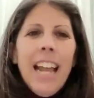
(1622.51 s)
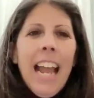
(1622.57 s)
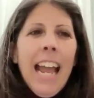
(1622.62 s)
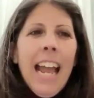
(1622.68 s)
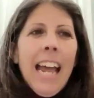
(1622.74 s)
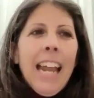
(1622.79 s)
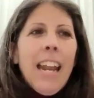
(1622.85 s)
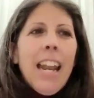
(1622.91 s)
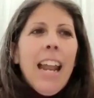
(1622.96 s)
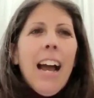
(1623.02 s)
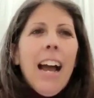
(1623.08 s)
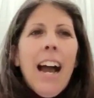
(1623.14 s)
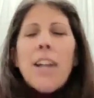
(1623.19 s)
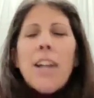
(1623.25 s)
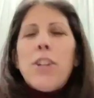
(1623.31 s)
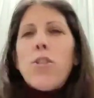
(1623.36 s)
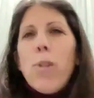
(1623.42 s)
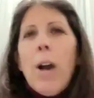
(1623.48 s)
And
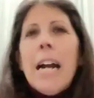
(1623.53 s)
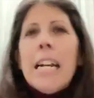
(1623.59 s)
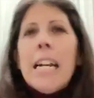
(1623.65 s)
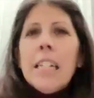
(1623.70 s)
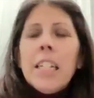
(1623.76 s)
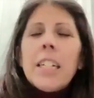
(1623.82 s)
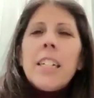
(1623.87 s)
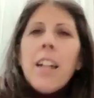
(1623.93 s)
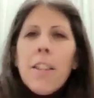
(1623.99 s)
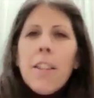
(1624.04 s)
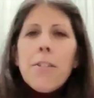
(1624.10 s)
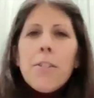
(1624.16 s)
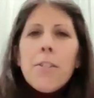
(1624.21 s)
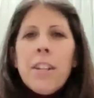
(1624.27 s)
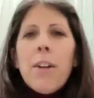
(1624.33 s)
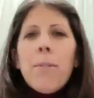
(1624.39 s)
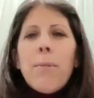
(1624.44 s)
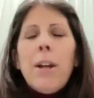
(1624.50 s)
I try to look at
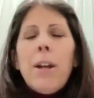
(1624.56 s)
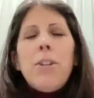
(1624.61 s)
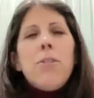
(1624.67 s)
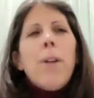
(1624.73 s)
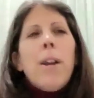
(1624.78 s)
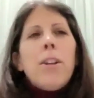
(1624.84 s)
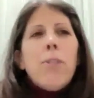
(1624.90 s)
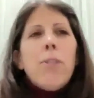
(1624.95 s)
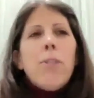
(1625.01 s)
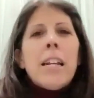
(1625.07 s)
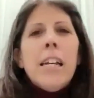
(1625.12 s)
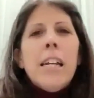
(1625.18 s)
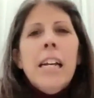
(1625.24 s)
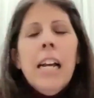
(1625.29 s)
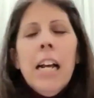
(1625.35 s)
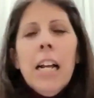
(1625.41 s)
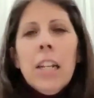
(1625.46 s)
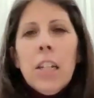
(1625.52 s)
others that way too. I try to
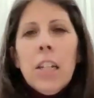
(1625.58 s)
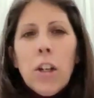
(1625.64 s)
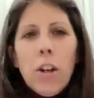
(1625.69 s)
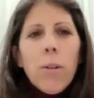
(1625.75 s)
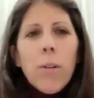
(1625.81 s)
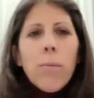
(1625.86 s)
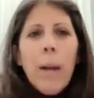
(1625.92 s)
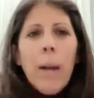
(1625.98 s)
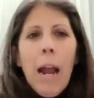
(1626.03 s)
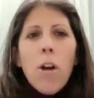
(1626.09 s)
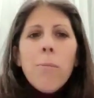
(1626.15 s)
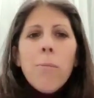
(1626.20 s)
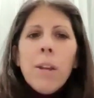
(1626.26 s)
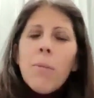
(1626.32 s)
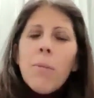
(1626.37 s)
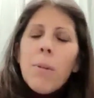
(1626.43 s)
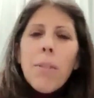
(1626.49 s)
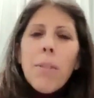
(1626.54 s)
look around
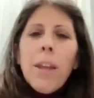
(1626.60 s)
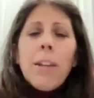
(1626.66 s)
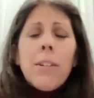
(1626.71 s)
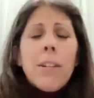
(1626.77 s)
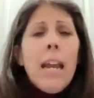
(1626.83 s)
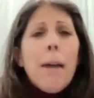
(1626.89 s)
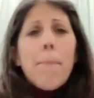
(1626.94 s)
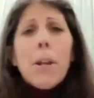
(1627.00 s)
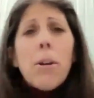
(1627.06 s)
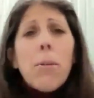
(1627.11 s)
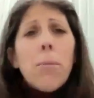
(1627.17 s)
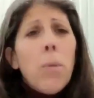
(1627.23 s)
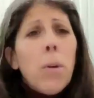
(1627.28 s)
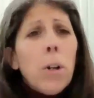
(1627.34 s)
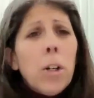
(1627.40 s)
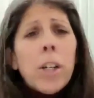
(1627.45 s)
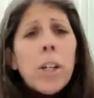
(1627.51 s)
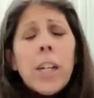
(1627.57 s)
me when things happen at
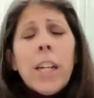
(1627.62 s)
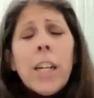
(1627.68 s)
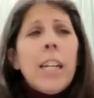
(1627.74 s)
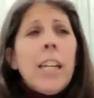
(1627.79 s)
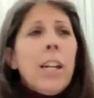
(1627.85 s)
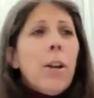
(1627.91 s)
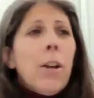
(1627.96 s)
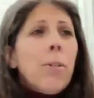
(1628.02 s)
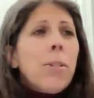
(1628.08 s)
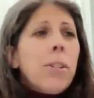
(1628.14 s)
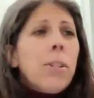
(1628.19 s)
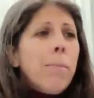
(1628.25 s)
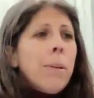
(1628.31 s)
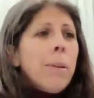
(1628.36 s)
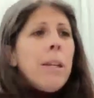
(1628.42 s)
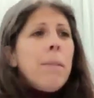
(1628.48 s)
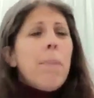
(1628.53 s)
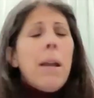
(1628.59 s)
work, and, if
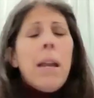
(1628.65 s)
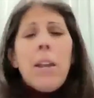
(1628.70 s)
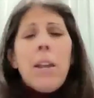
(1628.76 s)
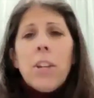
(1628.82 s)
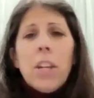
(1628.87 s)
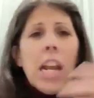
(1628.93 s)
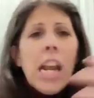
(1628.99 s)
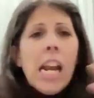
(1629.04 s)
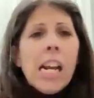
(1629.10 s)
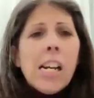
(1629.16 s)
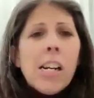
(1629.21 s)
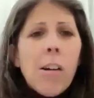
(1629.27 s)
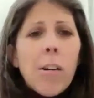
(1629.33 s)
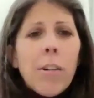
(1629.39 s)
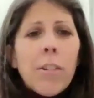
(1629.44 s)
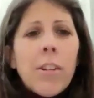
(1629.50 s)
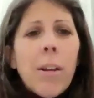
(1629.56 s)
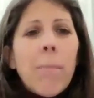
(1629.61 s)
somebody makes an
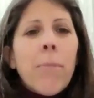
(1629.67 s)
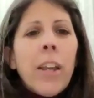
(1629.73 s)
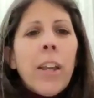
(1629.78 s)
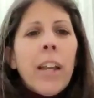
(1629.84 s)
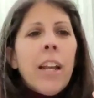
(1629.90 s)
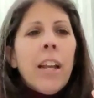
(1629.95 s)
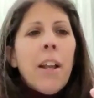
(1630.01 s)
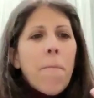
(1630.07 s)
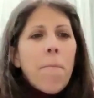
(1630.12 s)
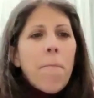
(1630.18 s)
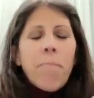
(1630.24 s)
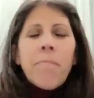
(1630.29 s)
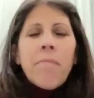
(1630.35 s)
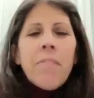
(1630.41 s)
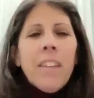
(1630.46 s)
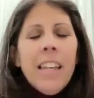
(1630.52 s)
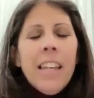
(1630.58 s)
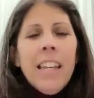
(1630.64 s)
error or something,
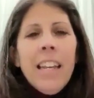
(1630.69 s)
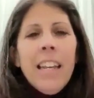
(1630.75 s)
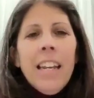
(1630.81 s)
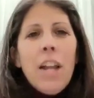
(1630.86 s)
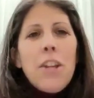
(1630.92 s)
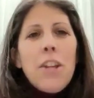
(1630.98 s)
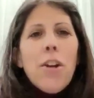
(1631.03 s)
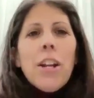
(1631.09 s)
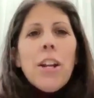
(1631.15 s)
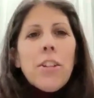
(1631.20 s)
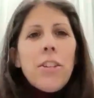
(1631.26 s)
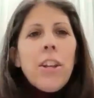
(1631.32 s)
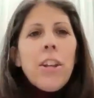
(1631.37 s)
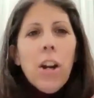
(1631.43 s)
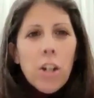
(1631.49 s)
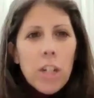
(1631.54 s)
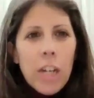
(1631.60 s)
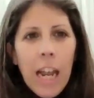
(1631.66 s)
I try to
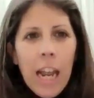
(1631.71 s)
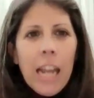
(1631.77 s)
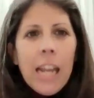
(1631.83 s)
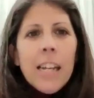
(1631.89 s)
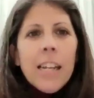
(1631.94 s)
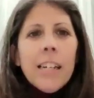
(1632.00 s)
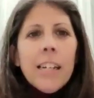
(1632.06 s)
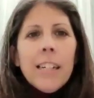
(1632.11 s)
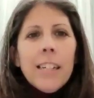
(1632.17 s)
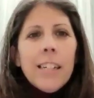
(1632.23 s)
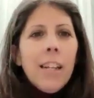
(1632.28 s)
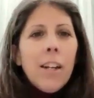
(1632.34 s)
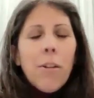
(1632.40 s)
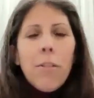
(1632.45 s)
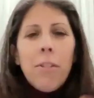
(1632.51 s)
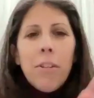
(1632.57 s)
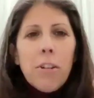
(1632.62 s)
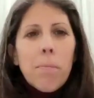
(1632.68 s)
say, okay,
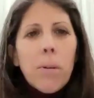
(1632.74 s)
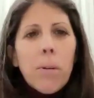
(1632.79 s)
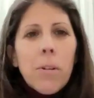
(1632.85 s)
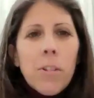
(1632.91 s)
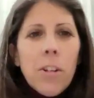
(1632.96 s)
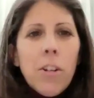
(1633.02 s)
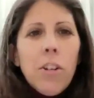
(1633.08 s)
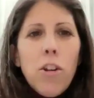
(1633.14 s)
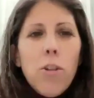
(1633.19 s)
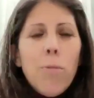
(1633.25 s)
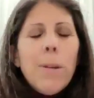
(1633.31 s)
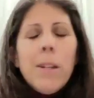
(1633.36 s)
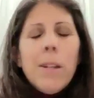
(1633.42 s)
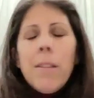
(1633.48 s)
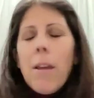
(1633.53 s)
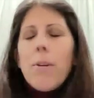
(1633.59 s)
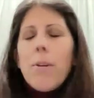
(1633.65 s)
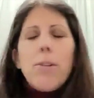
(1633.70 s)
this person's
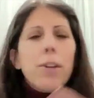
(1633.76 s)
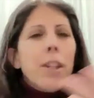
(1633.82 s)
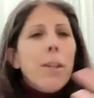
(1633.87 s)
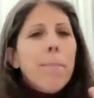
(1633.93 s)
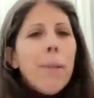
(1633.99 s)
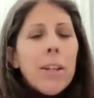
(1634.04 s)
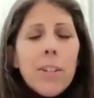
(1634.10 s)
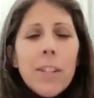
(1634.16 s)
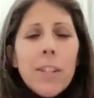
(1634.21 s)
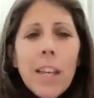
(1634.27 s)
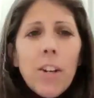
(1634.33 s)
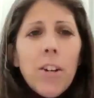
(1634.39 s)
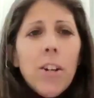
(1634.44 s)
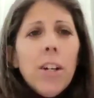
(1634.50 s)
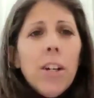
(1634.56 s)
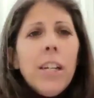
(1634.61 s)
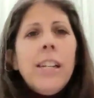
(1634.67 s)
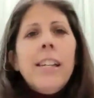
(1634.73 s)
human. They were doing the best they
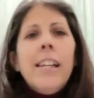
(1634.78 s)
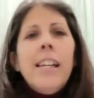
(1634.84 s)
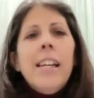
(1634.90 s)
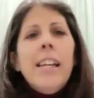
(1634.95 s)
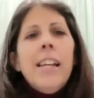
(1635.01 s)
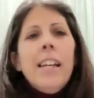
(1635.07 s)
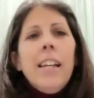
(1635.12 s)
could.